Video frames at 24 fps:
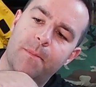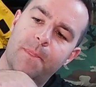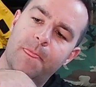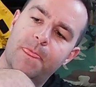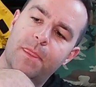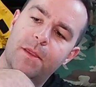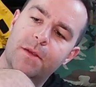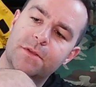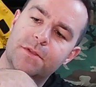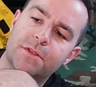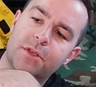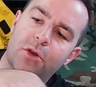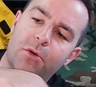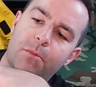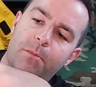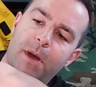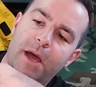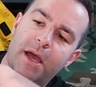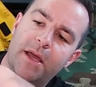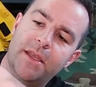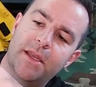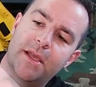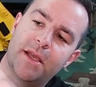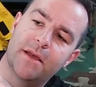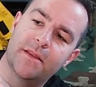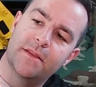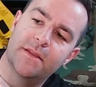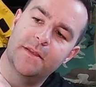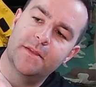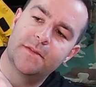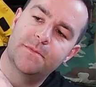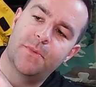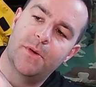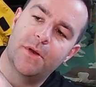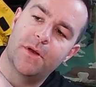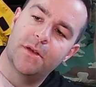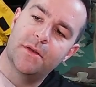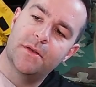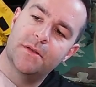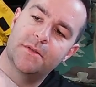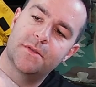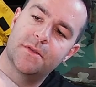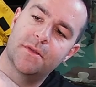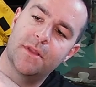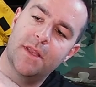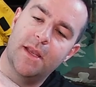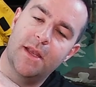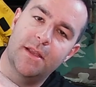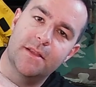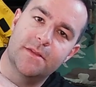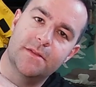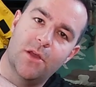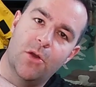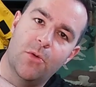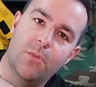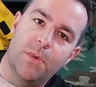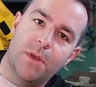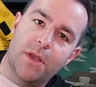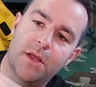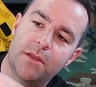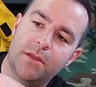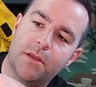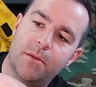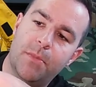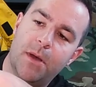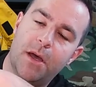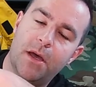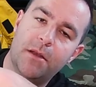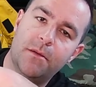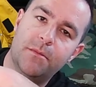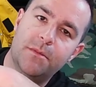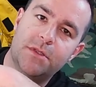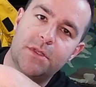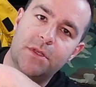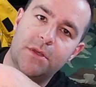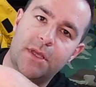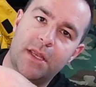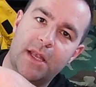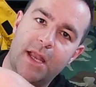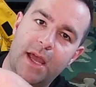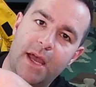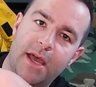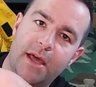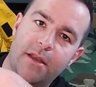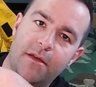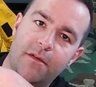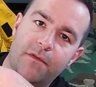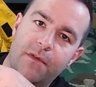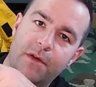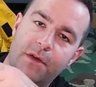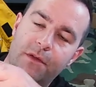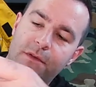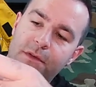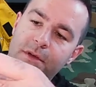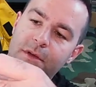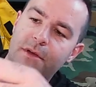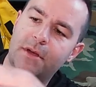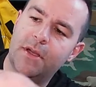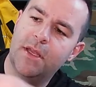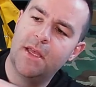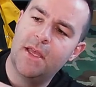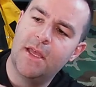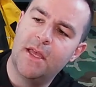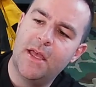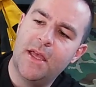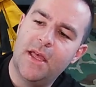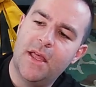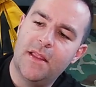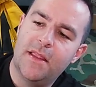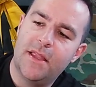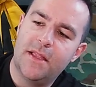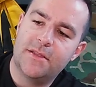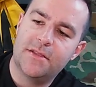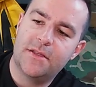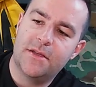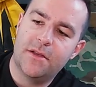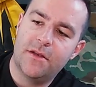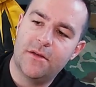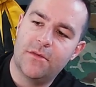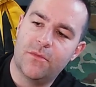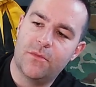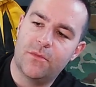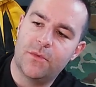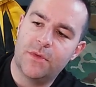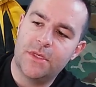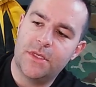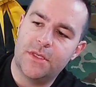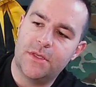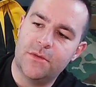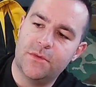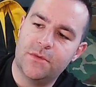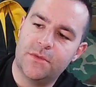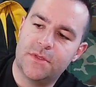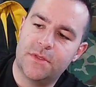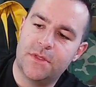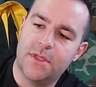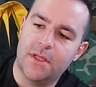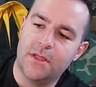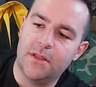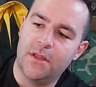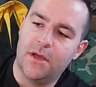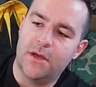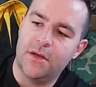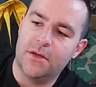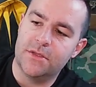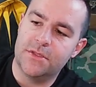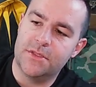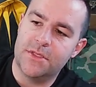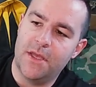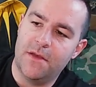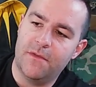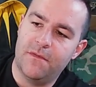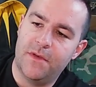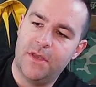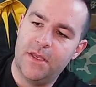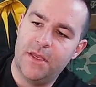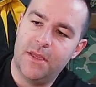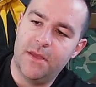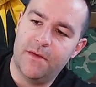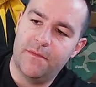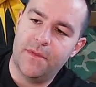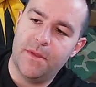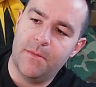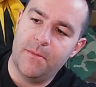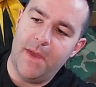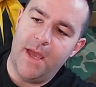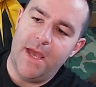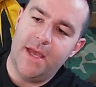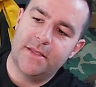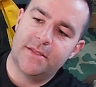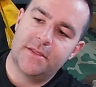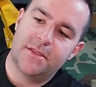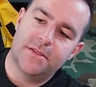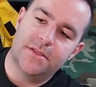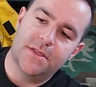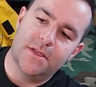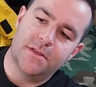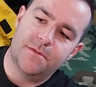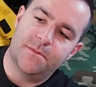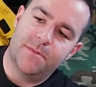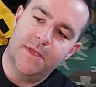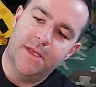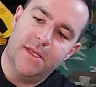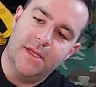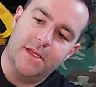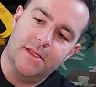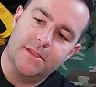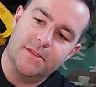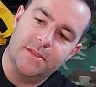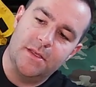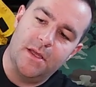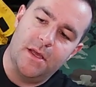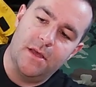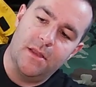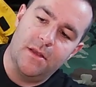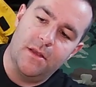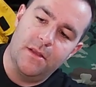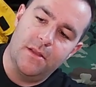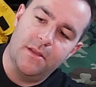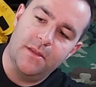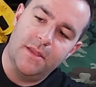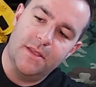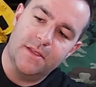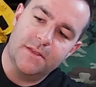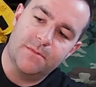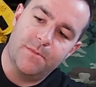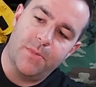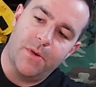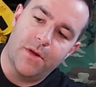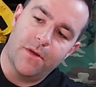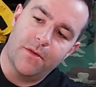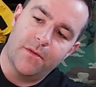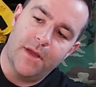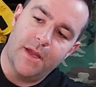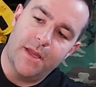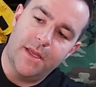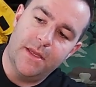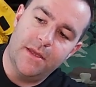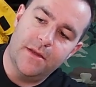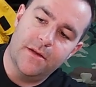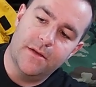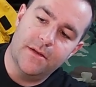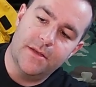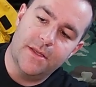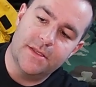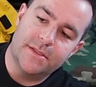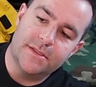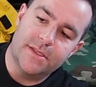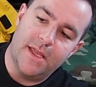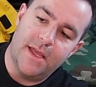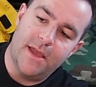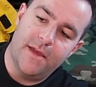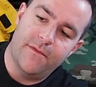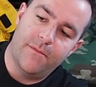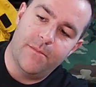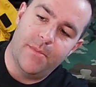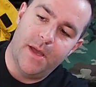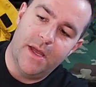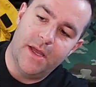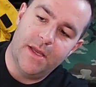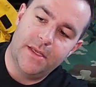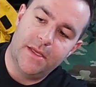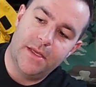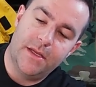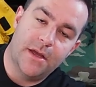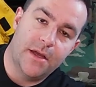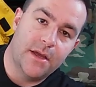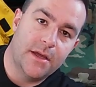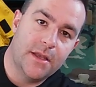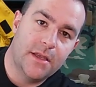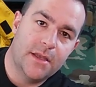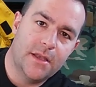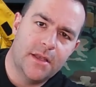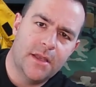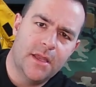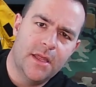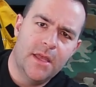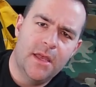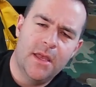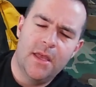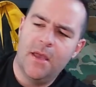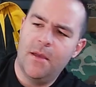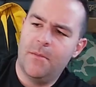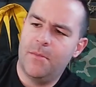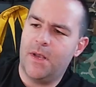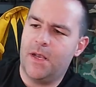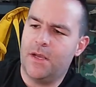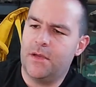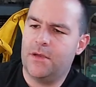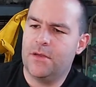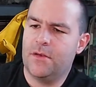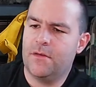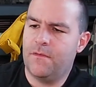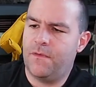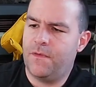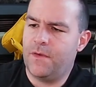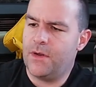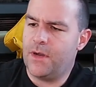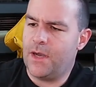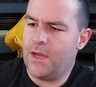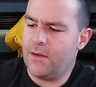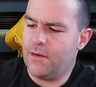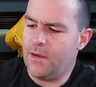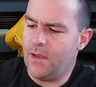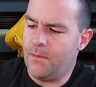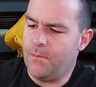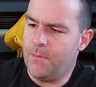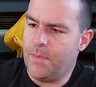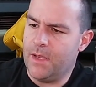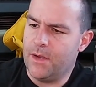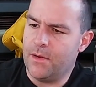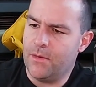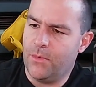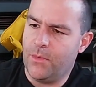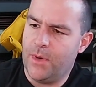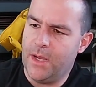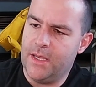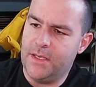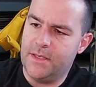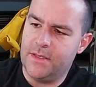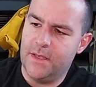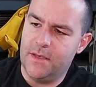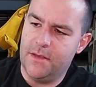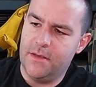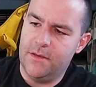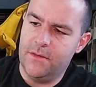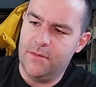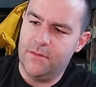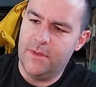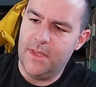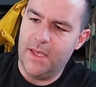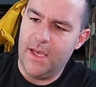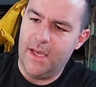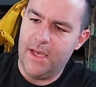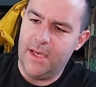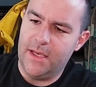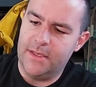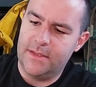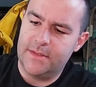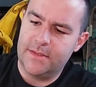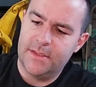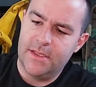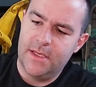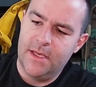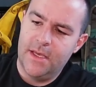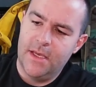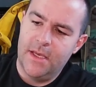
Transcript: there's no binding on this part so that it's open on the bottom, so you can add a filter. That's going to reduce the longevity of the mask just because not this part right here doesn't have binding on it. But I couldn't figure out a better way to do that.